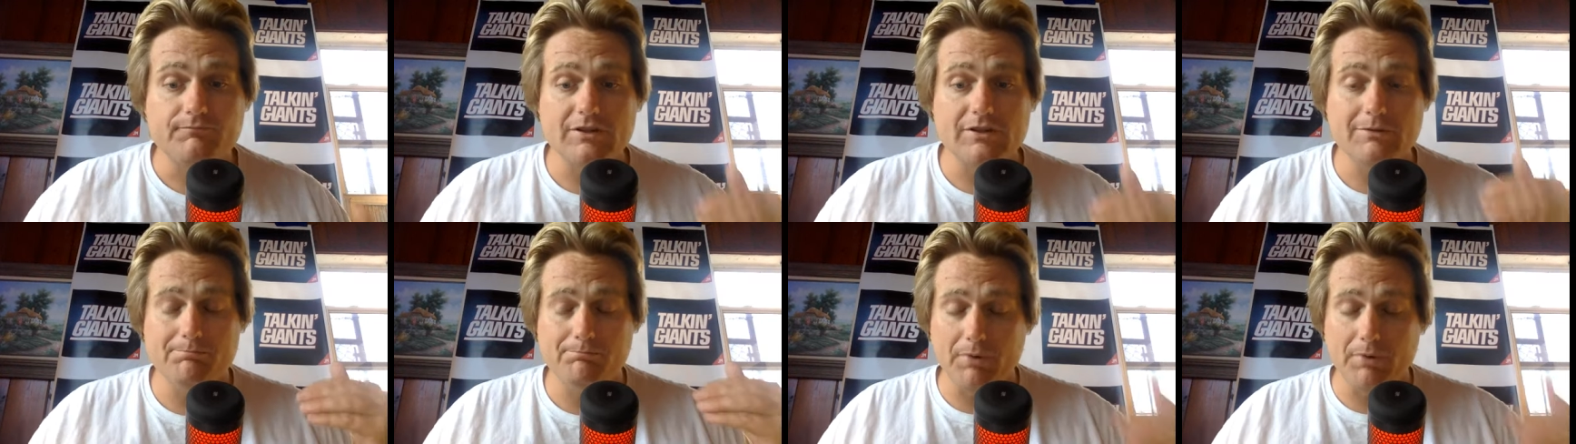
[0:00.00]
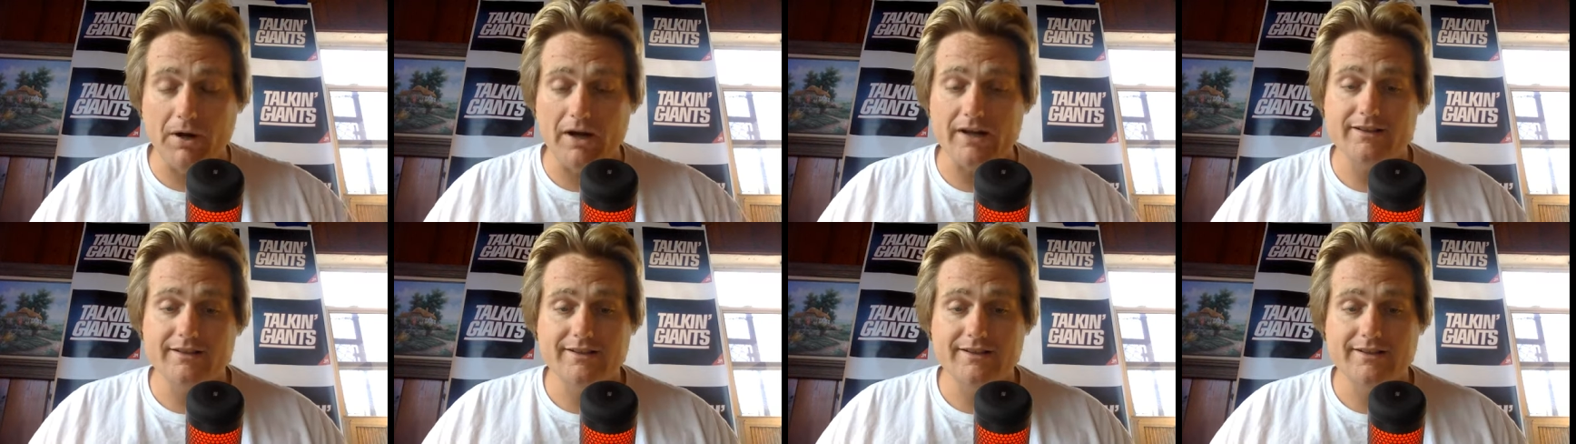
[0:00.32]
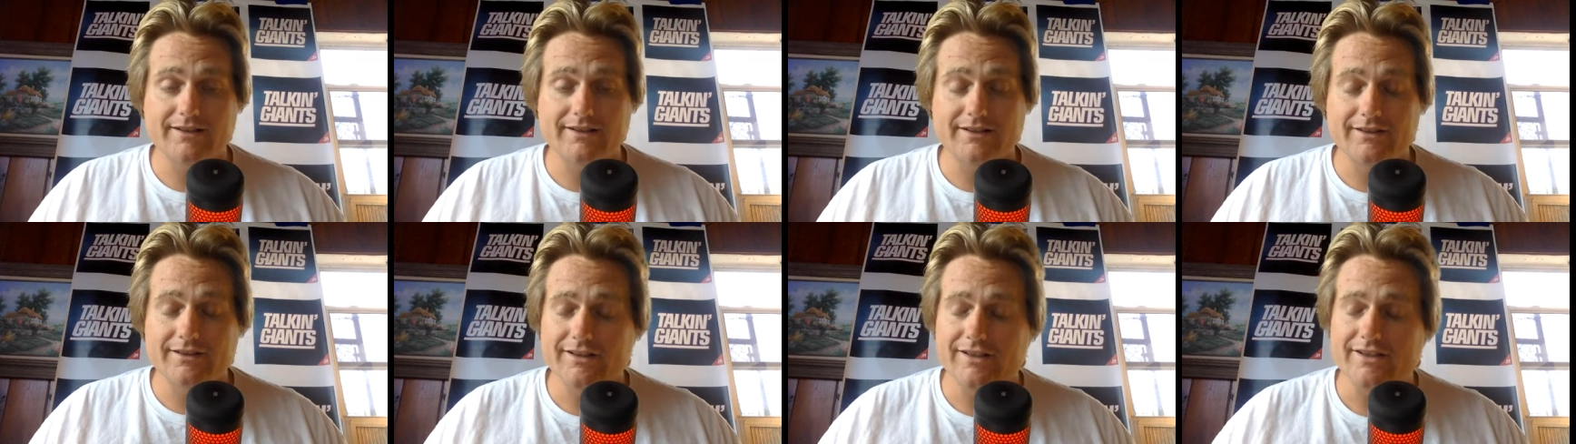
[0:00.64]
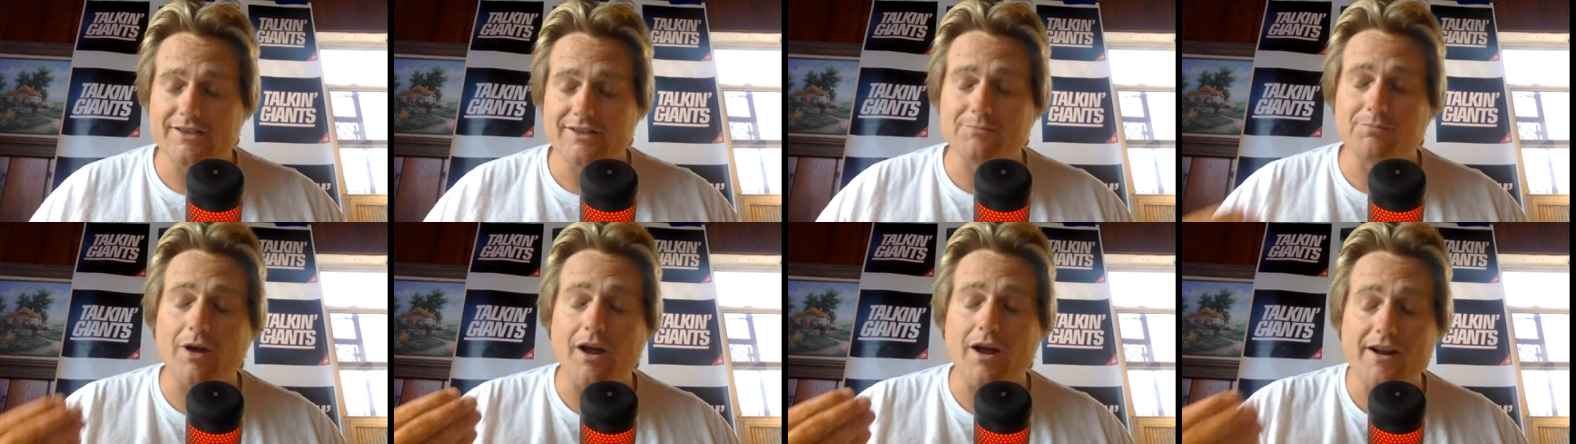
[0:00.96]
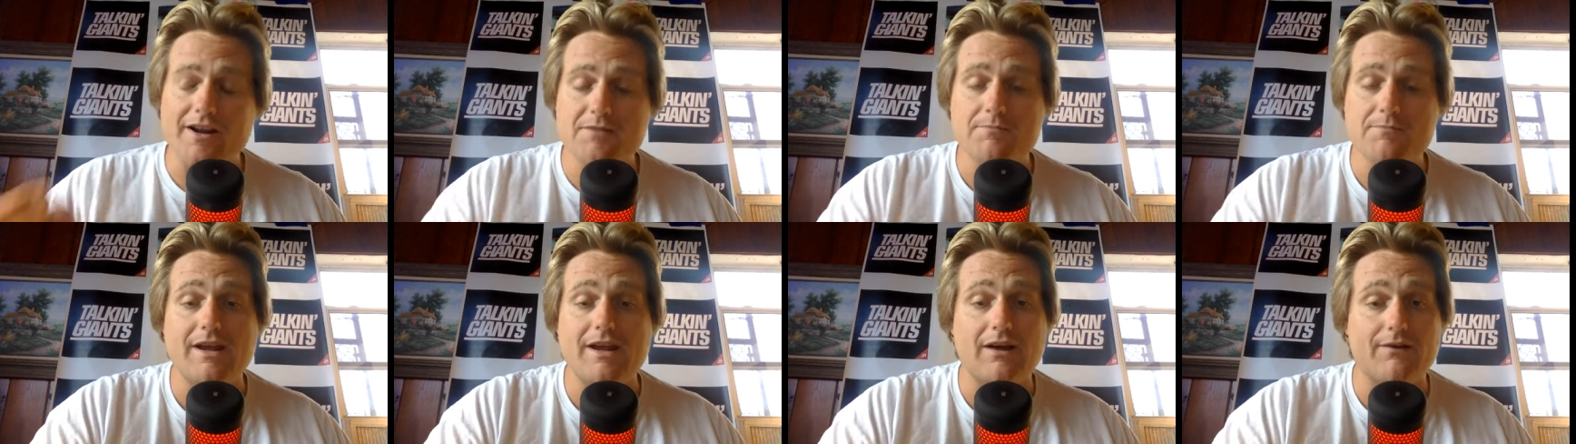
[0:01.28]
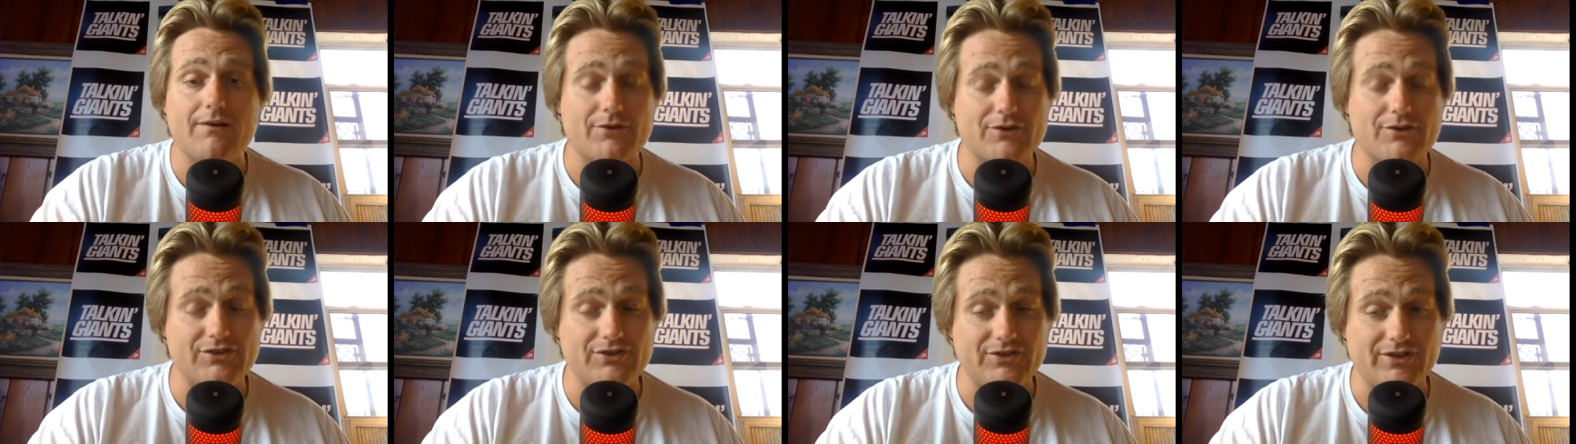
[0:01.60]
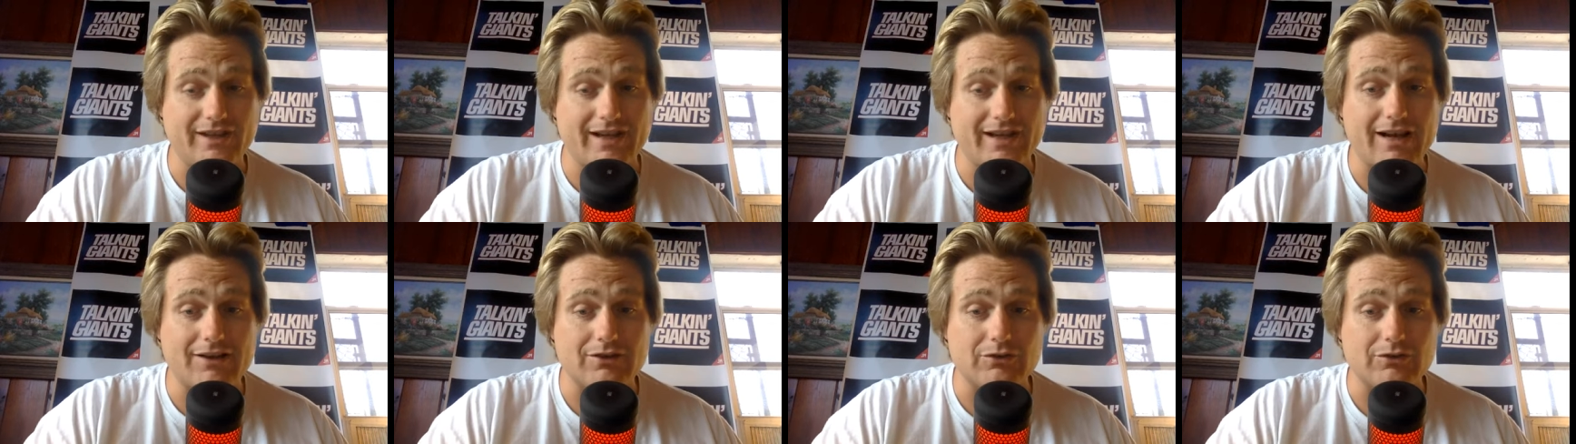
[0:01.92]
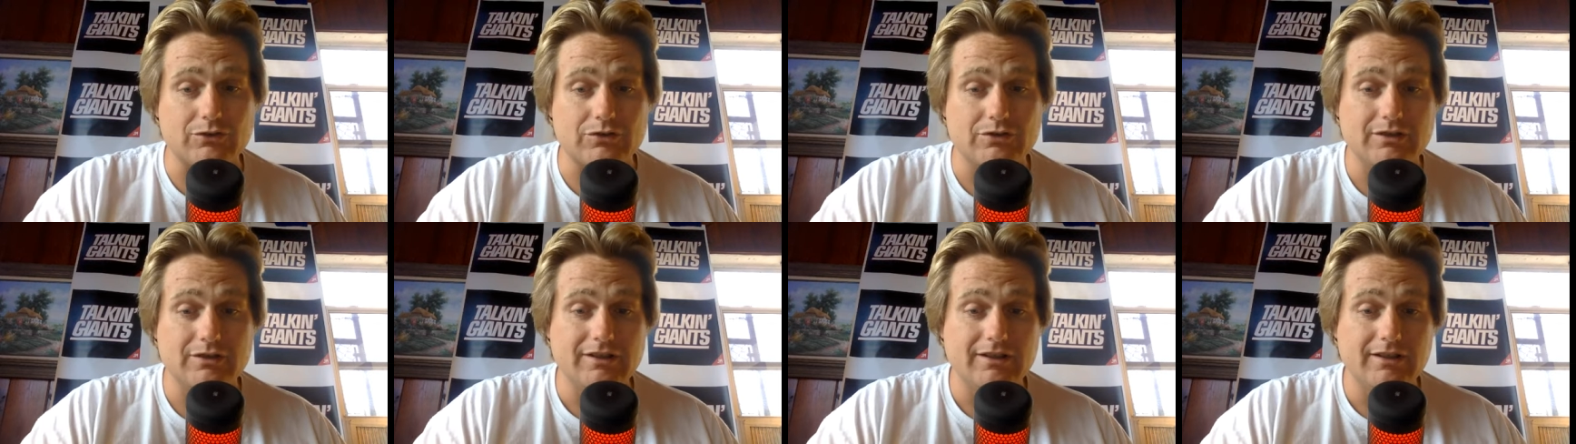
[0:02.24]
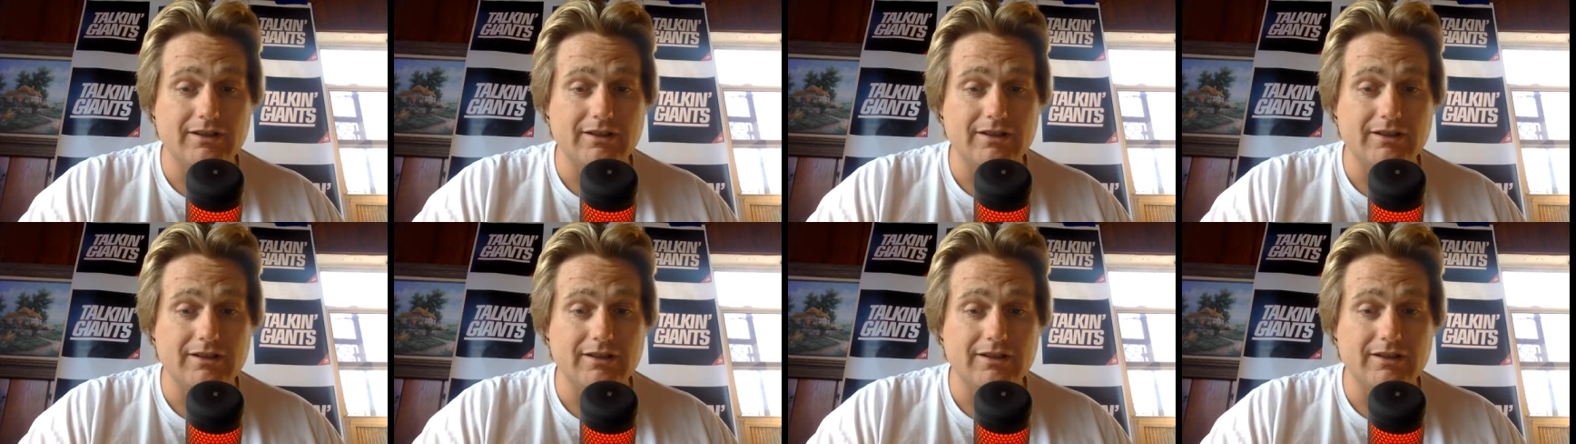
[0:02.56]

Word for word: but he's probably going to be out versus Seattle.